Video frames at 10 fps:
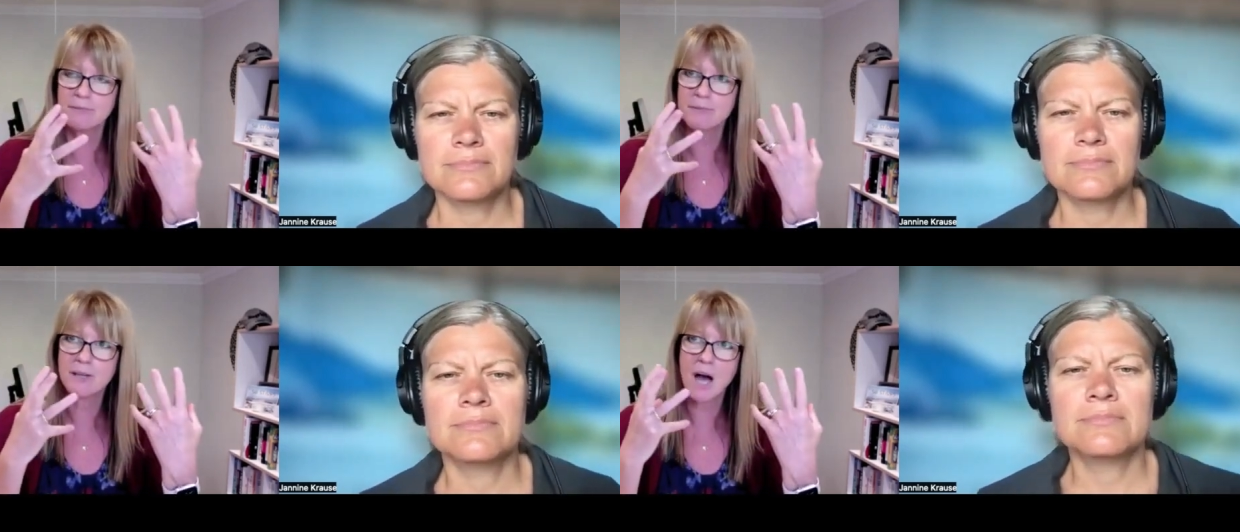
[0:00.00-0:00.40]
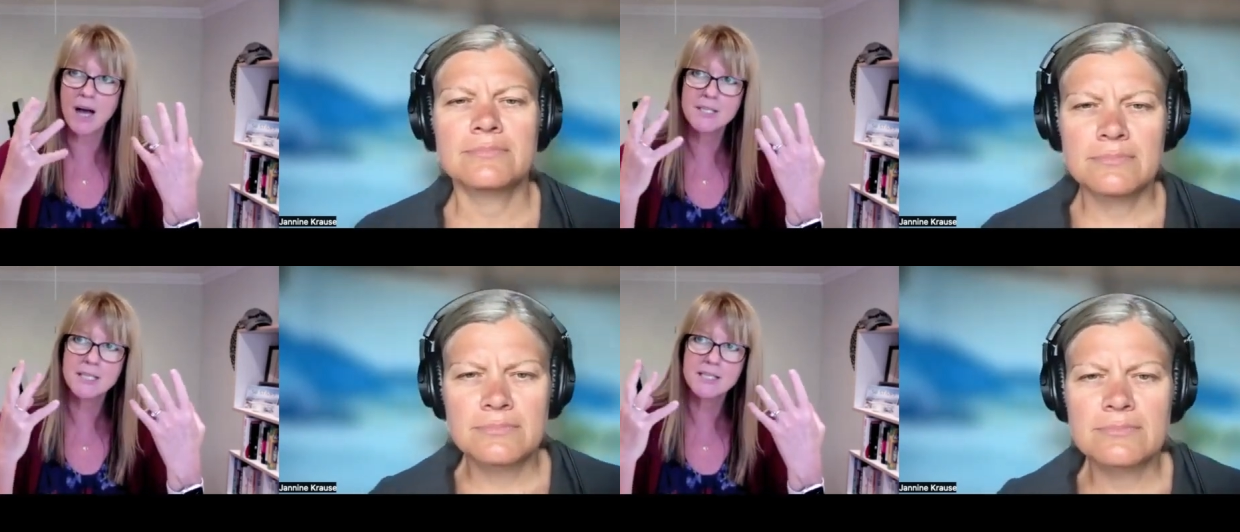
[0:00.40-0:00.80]
Speaker 1: the
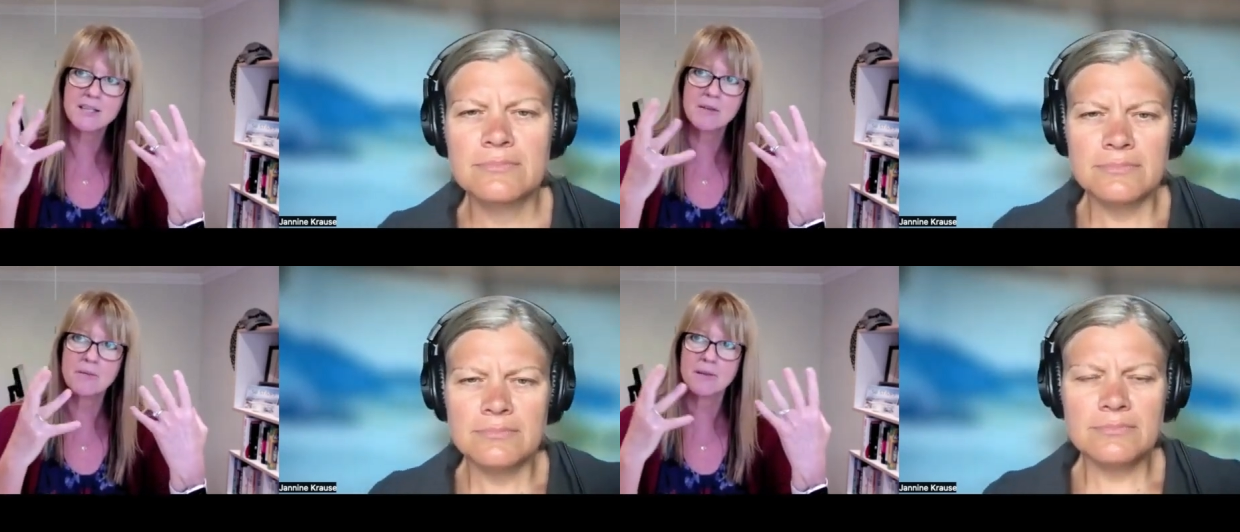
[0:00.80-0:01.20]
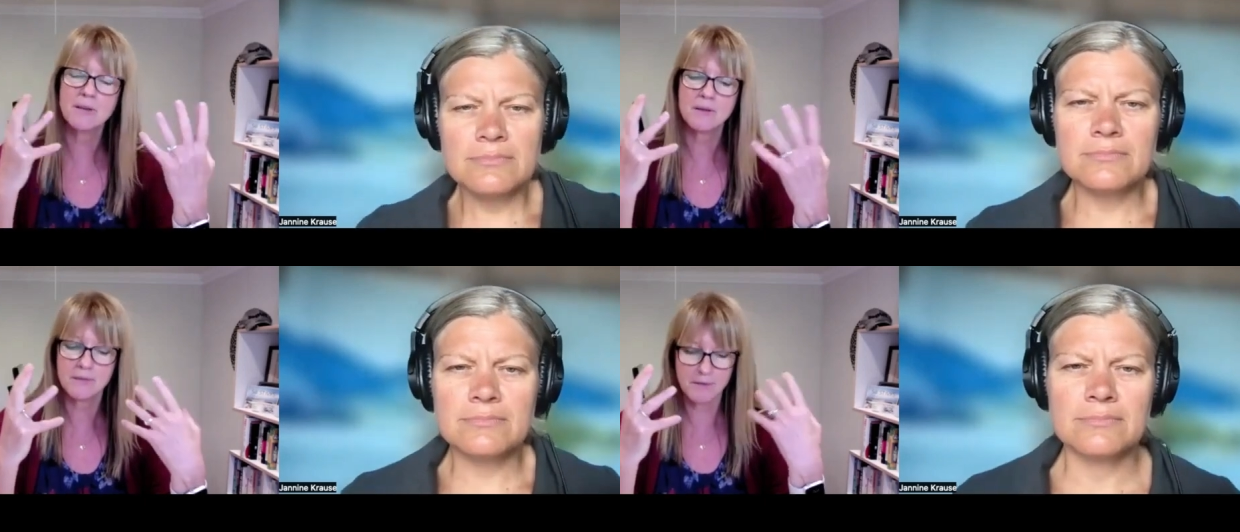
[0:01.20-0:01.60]
ideas and the
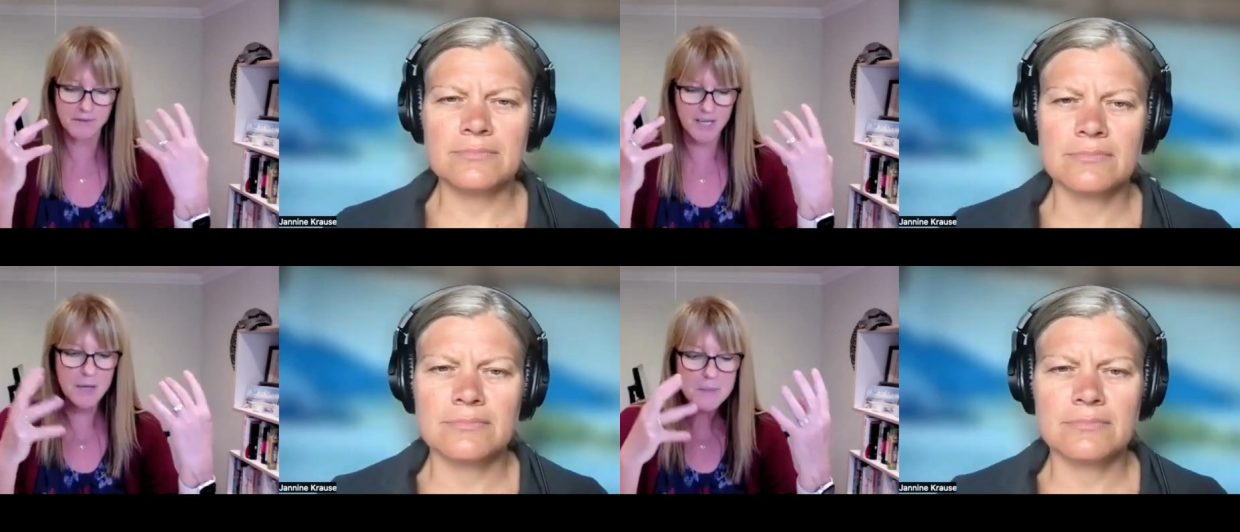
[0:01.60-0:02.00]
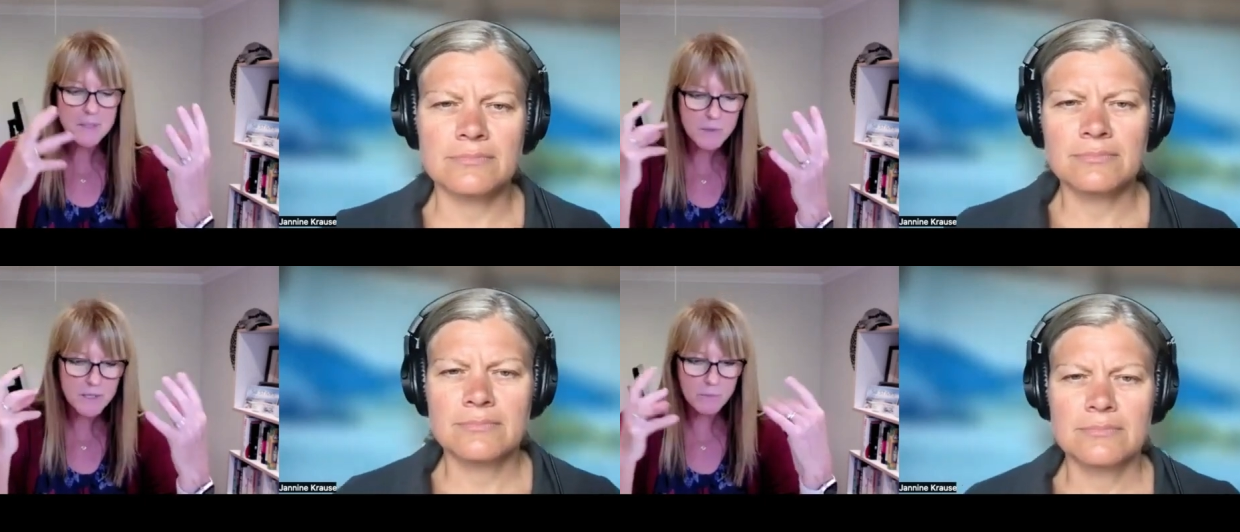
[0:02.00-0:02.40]
the, the
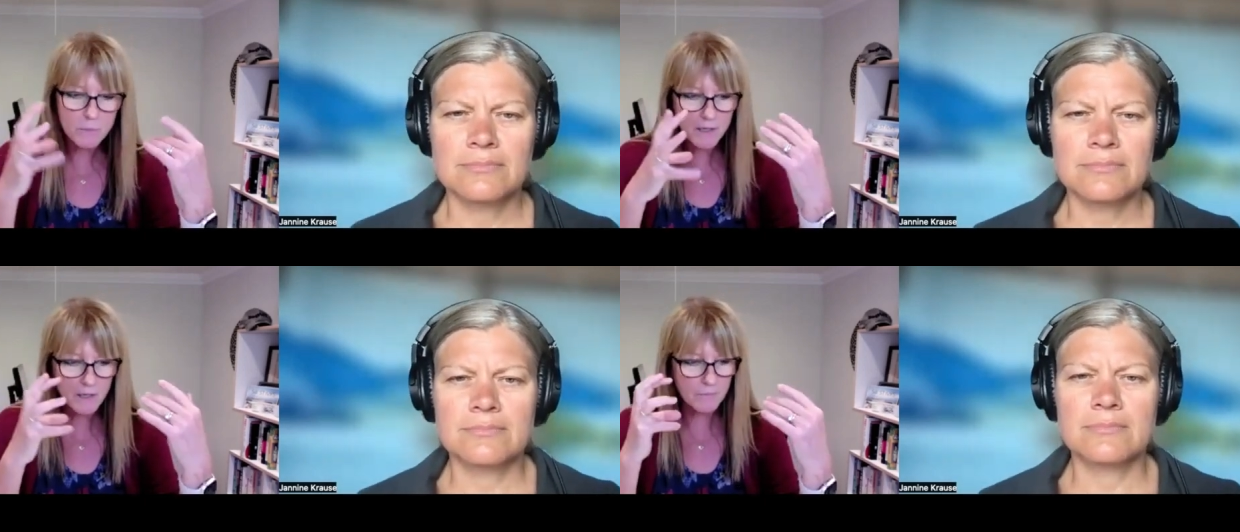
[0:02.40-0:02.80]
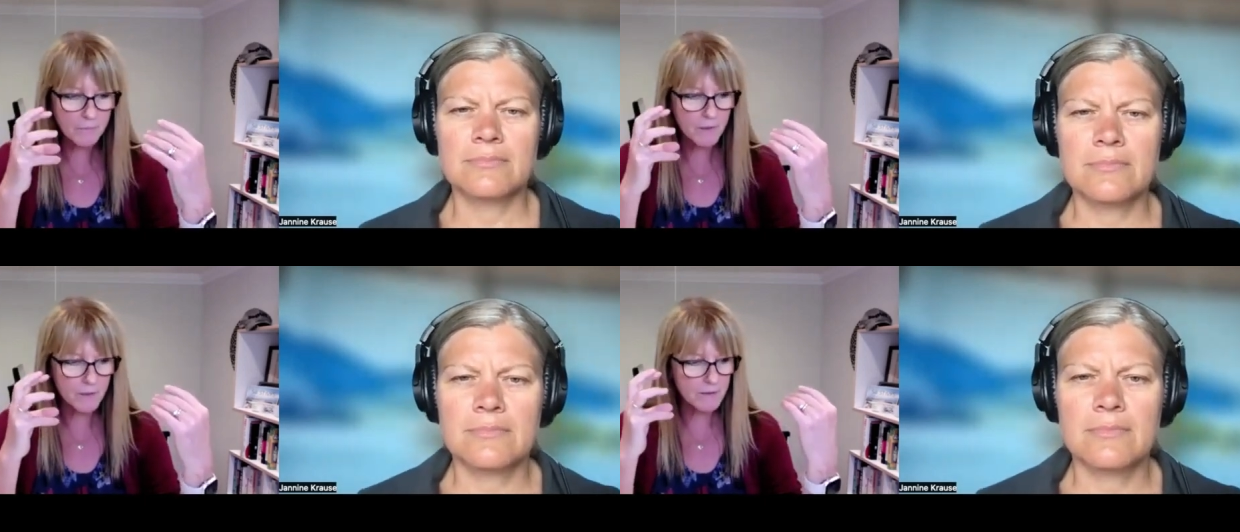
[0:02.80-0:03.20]
themes were were
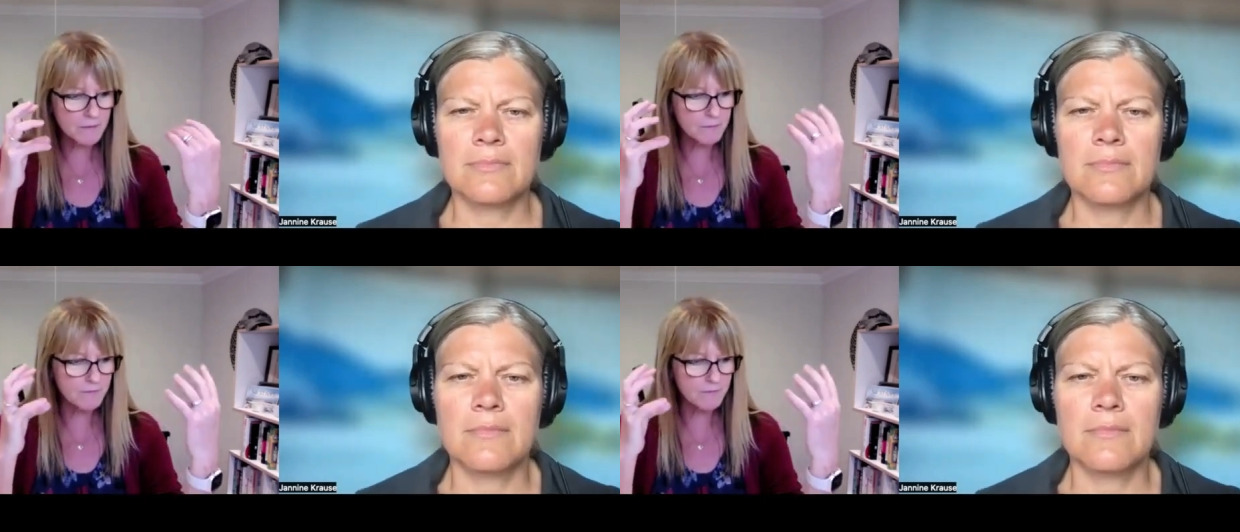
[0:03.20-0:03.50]
were